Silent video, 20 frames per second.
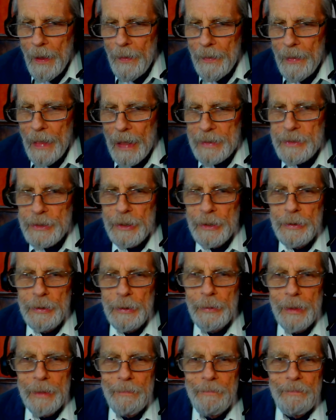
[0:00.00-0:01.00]
That should
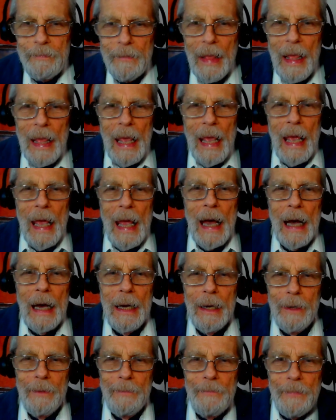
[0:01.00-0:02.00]
do it.
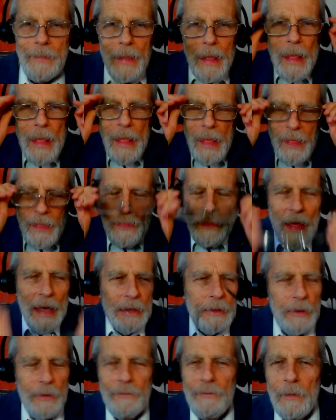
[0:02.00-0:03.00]
Um,
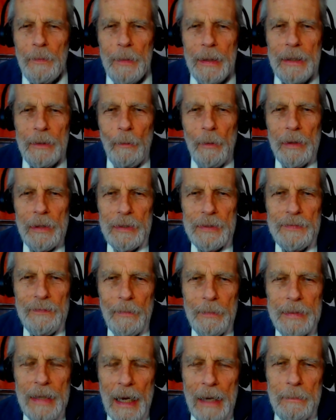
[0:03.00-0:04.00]
Thank you for being with us
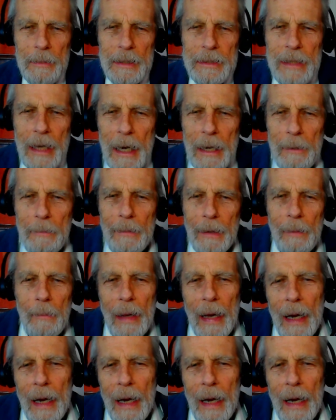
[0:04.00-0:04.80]
from time to time.